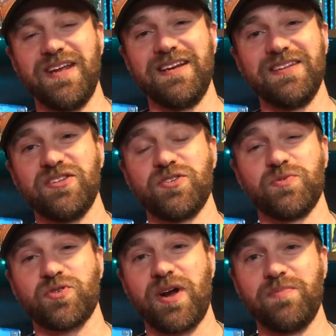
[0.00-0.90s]
and hit the
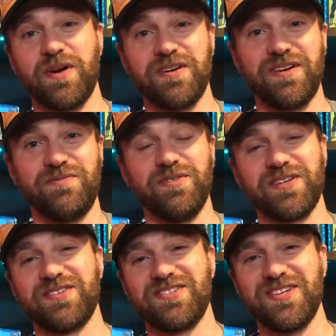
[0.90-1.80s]
subscribe button if you'd
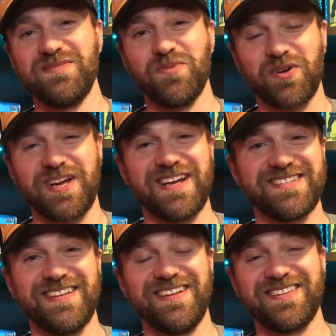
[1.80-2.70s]
like to see more
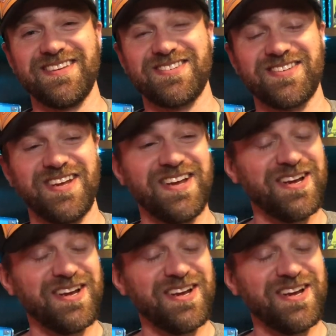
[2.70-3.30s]
content like this.